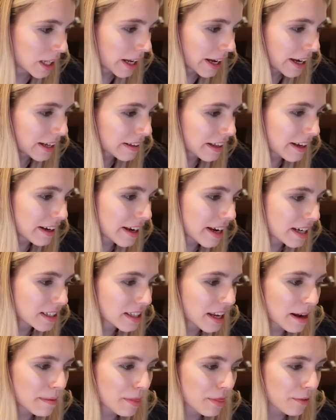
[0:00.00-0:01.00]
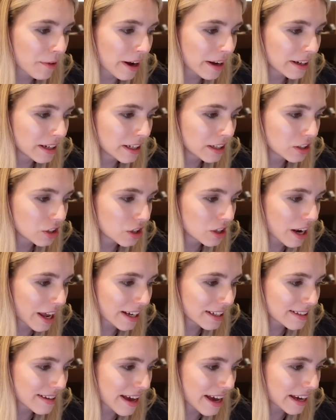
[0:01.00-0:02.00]
And the idea is that I'm threatening to
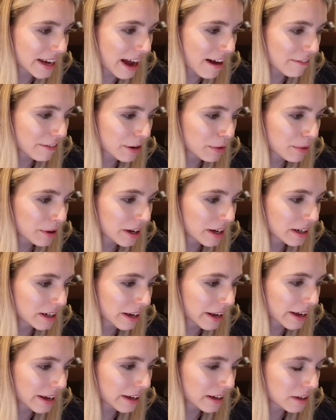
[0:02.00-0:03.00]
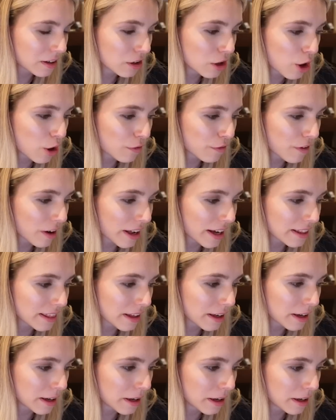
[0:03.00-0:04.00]
like take everywhere and like go for like
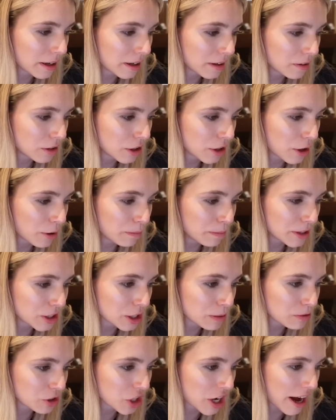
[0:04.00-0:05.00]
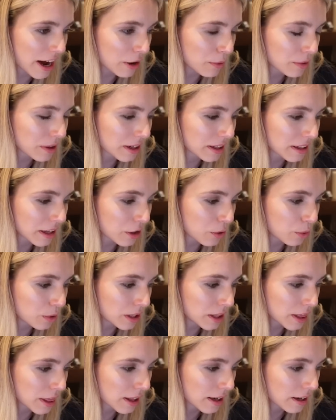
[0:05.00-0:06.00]
the, you know, bishop check winning the
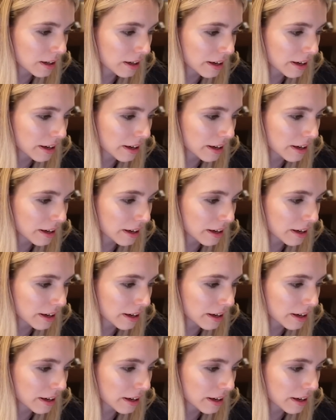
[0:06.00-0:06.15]
queen thing.